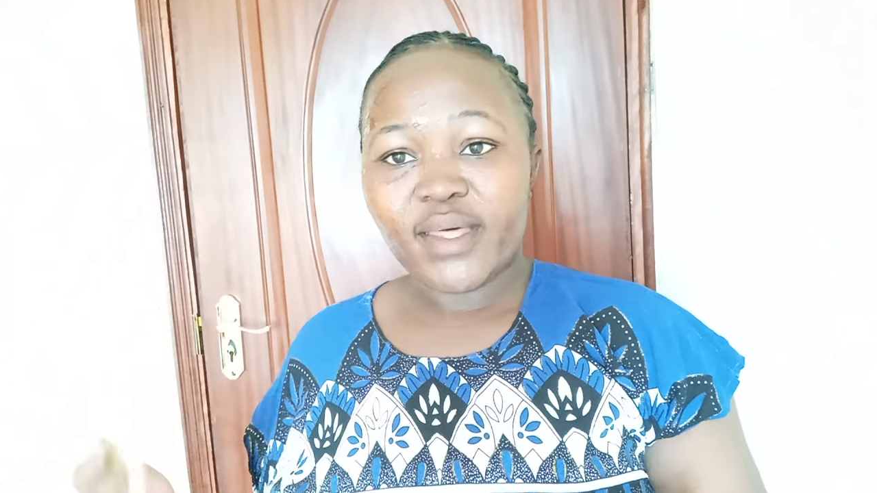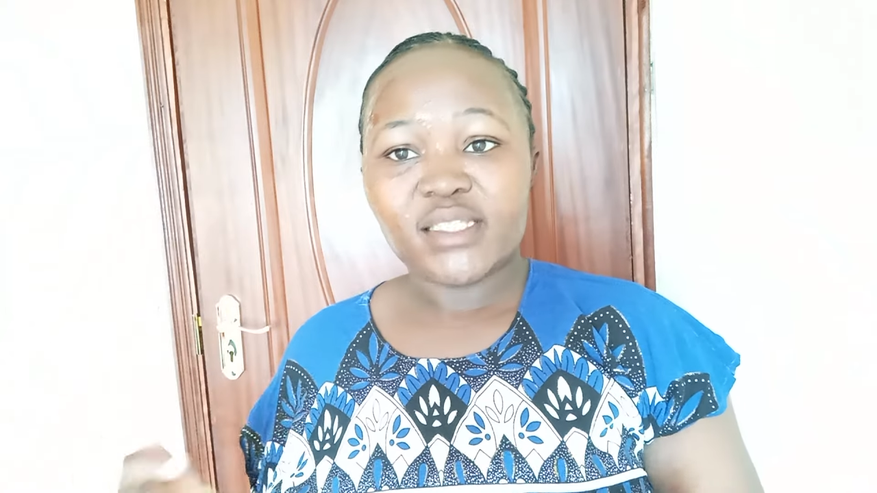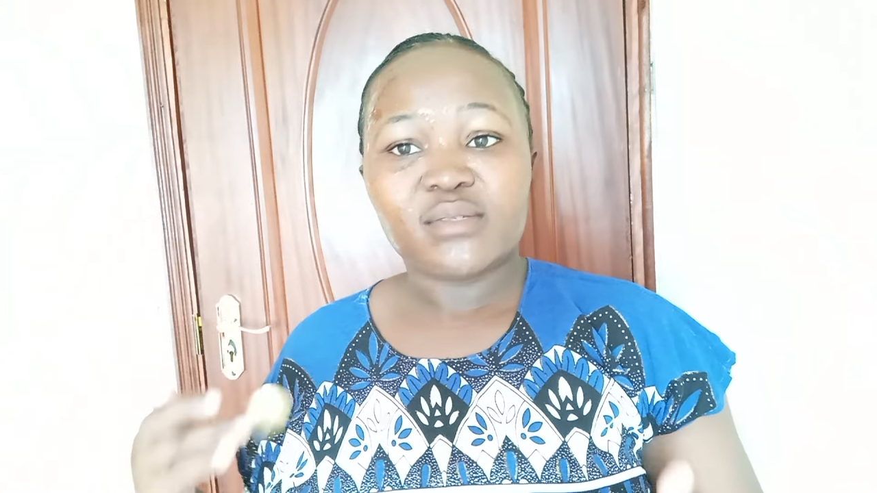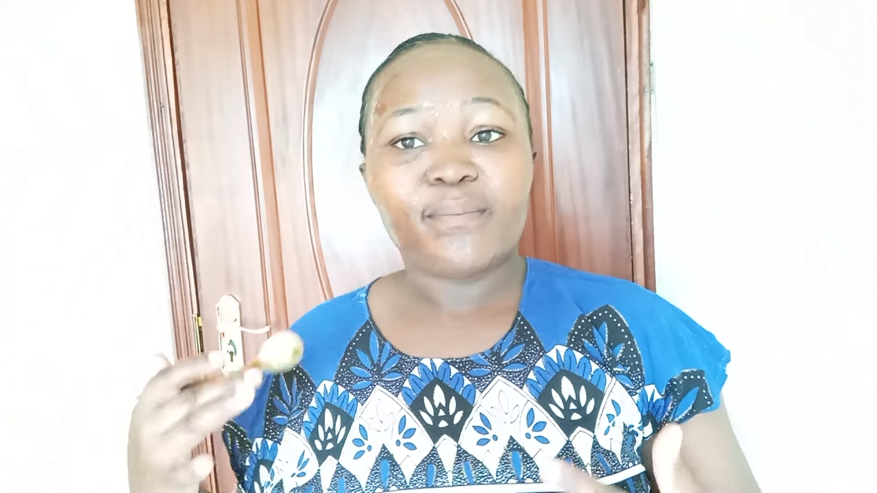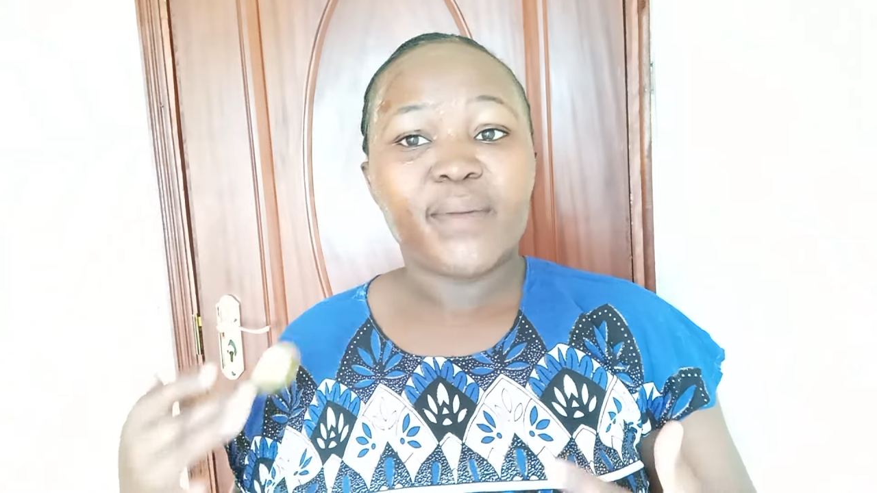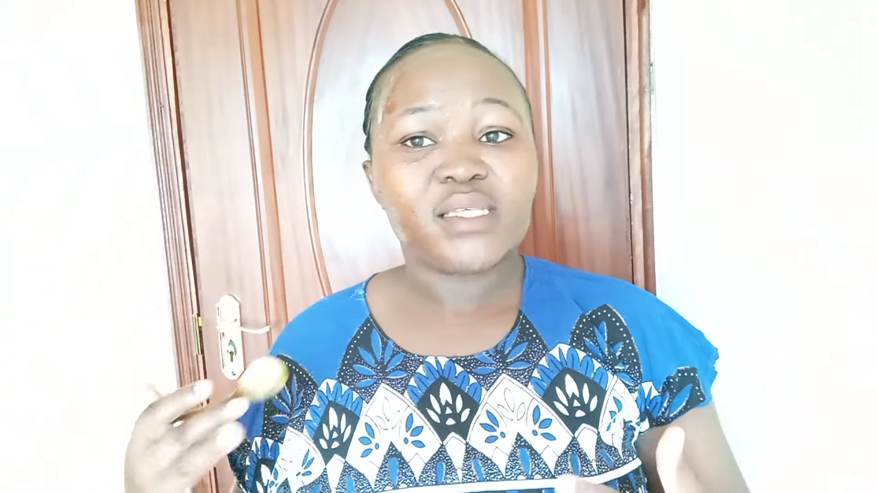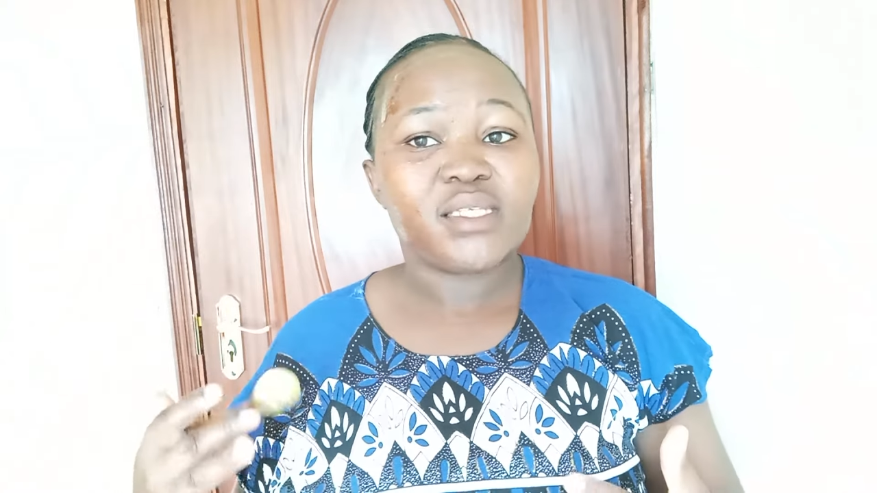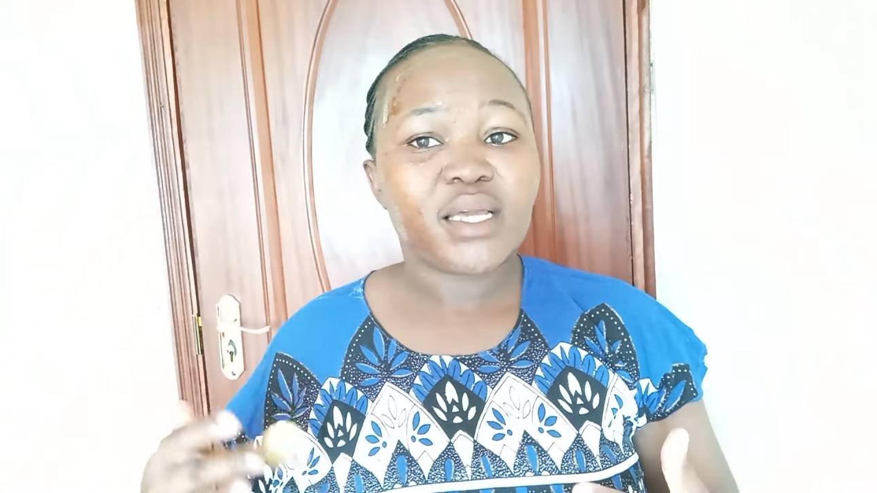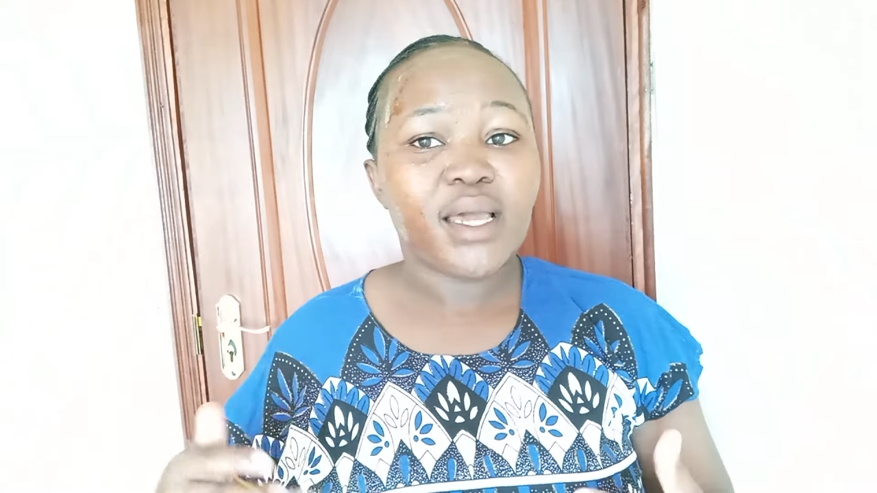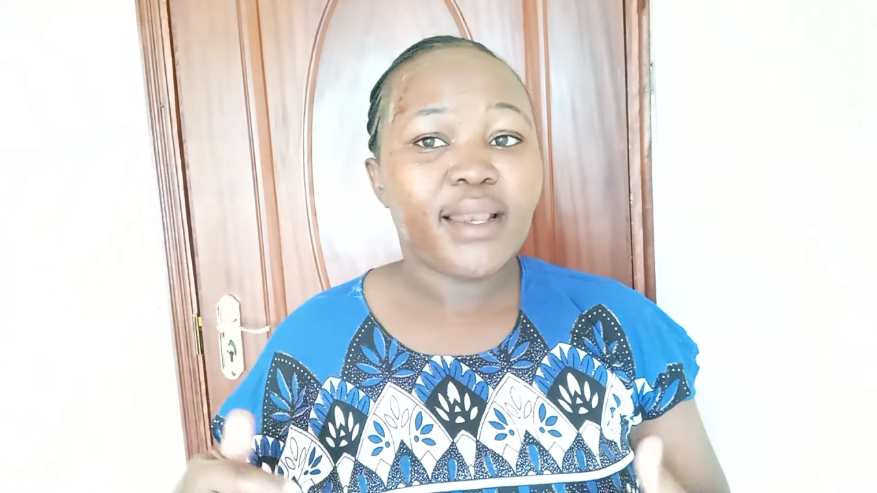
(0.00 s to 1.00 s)
that's
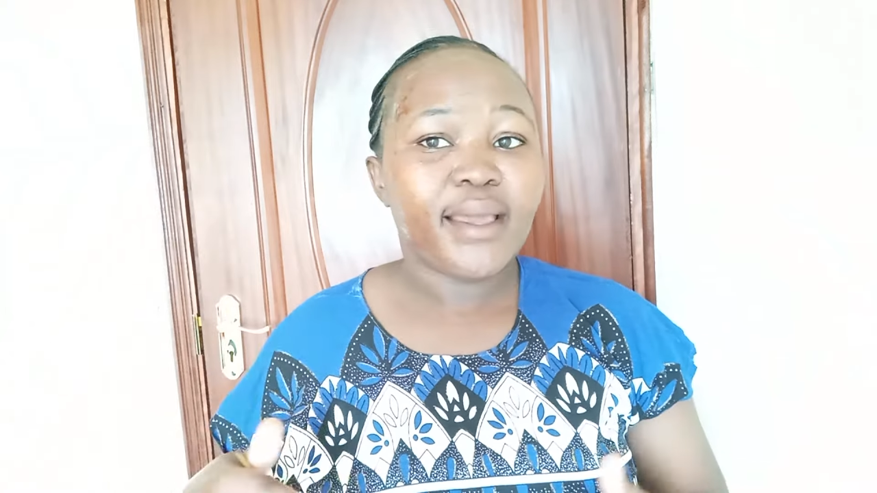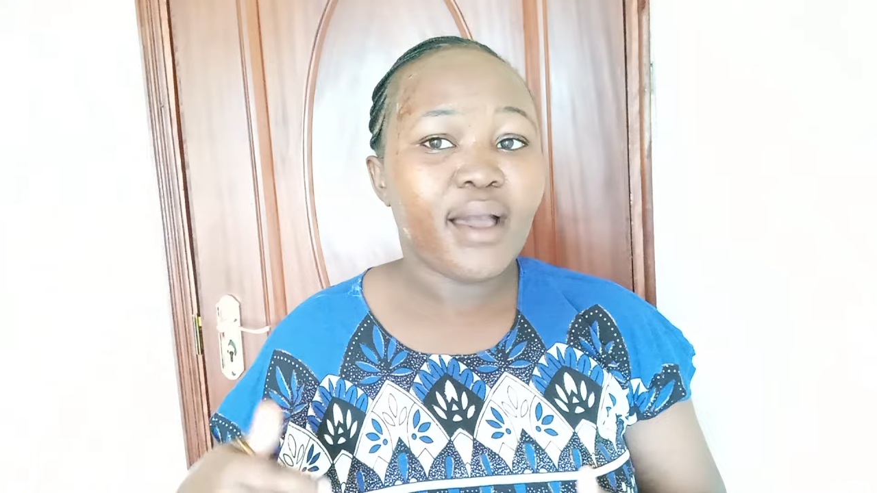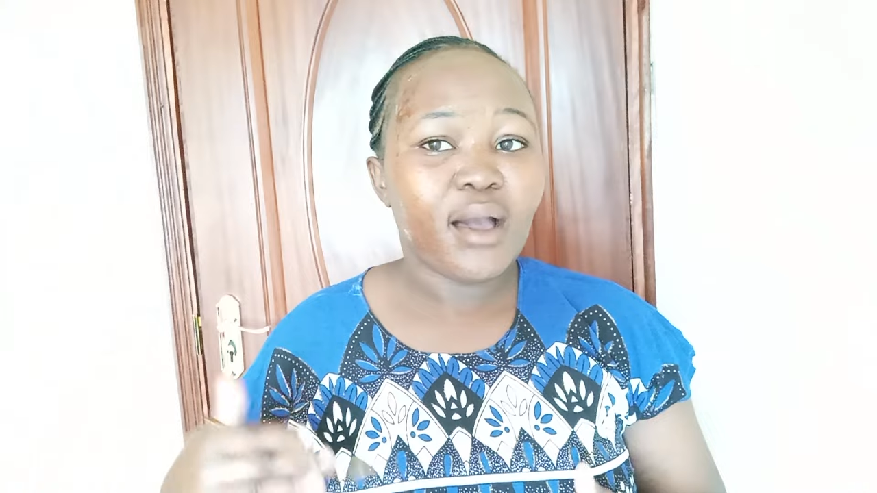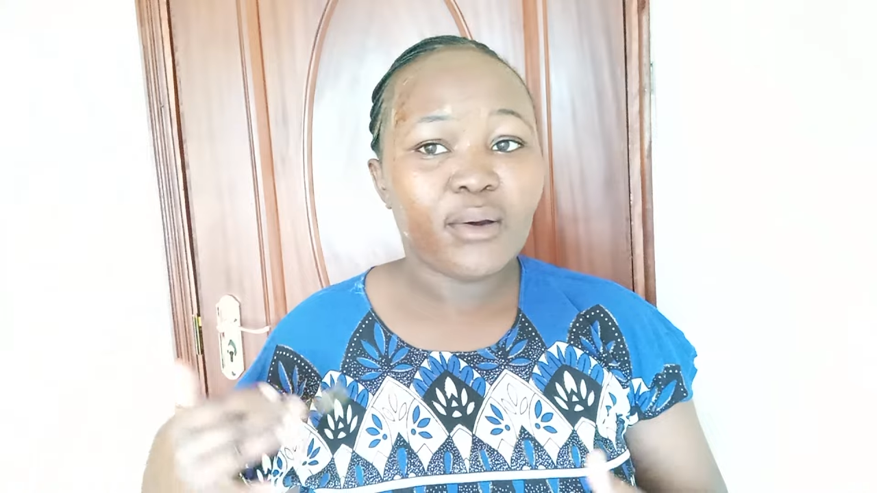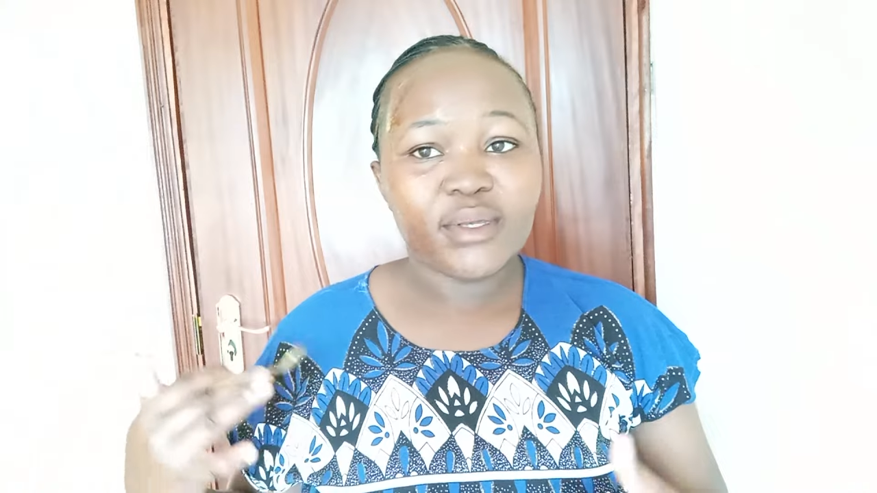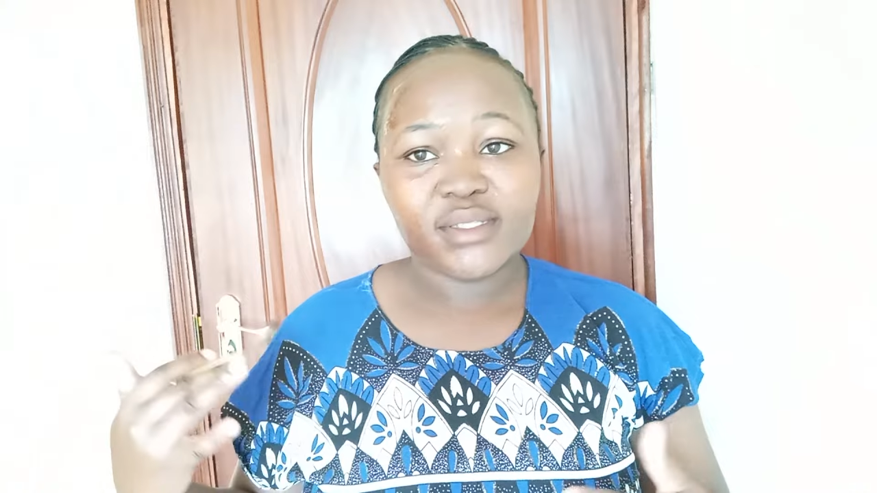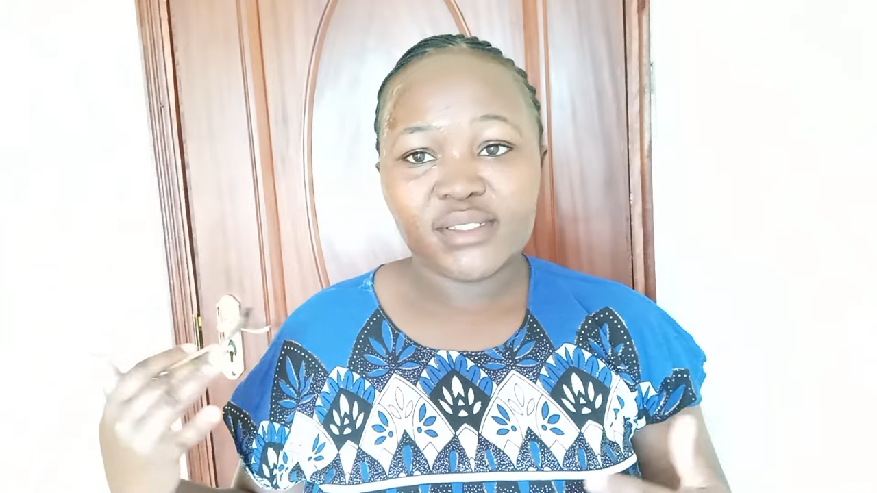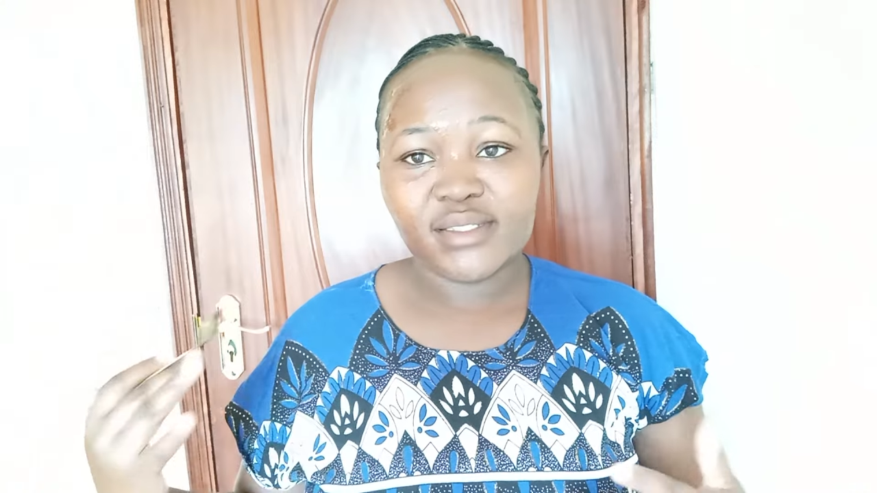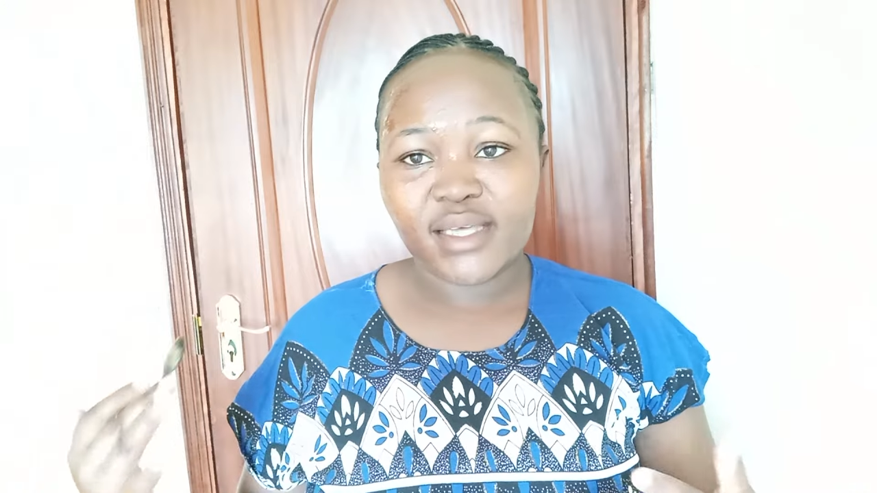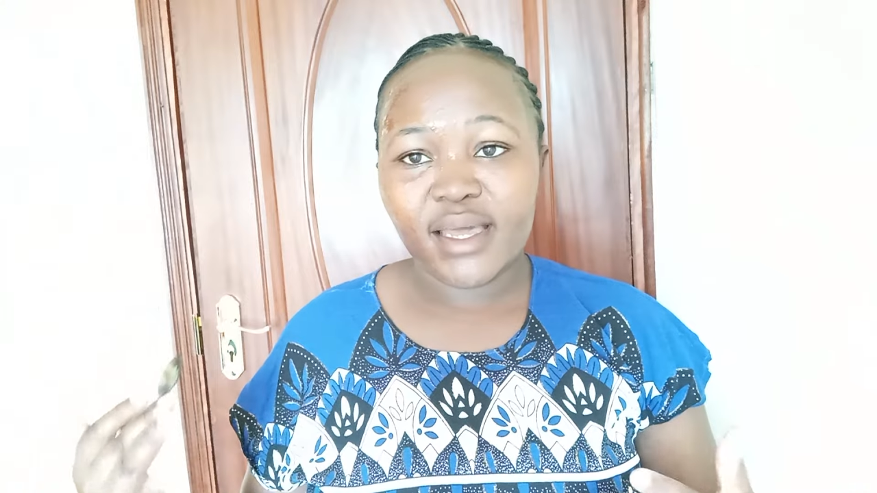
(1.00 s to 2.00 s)
basically how
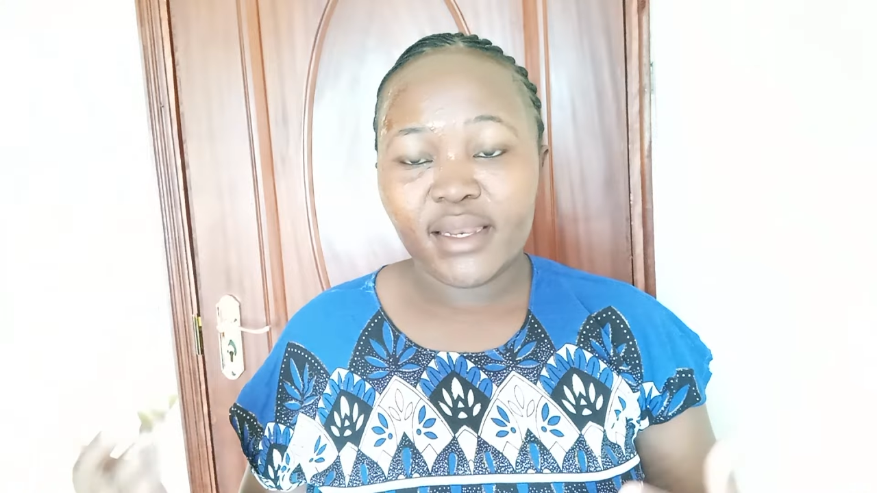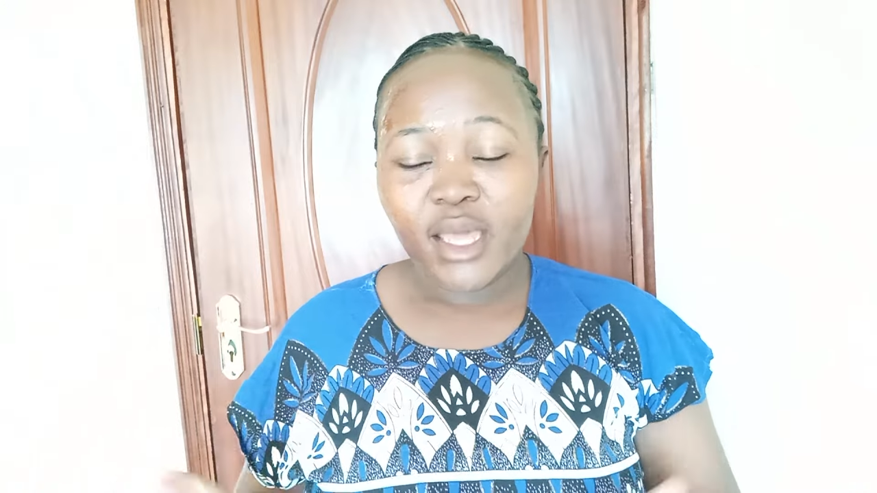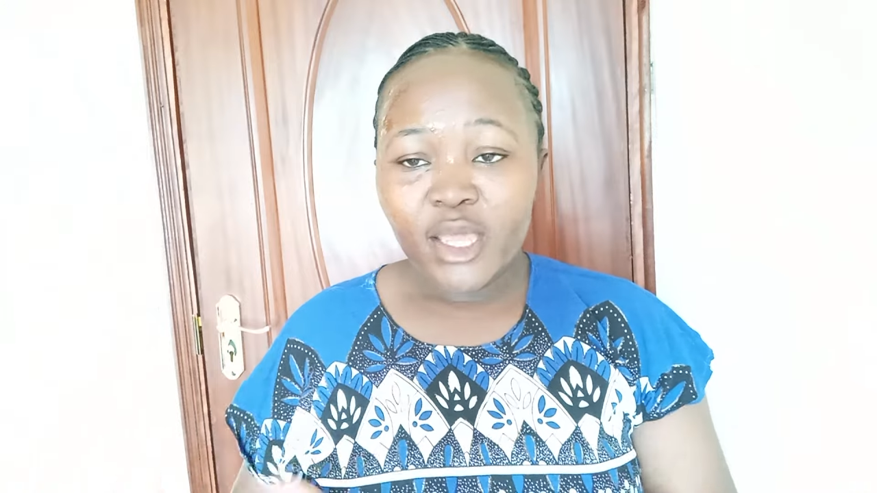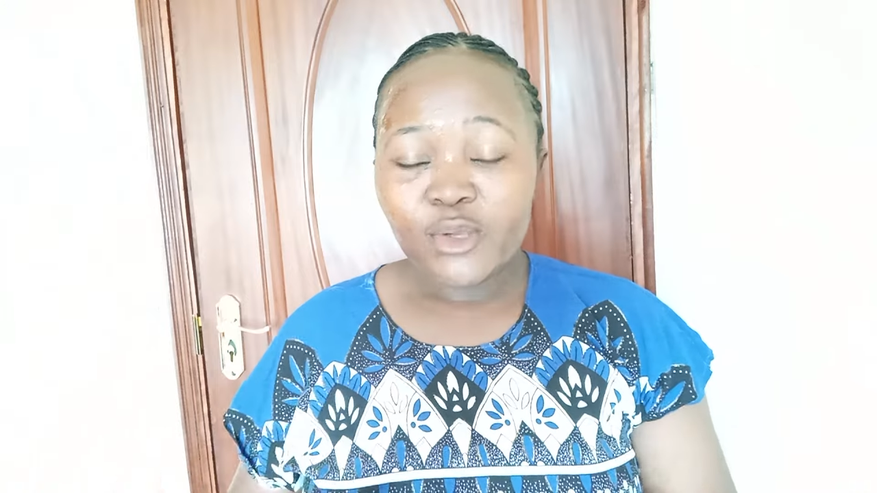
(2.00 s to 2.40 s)
it's done.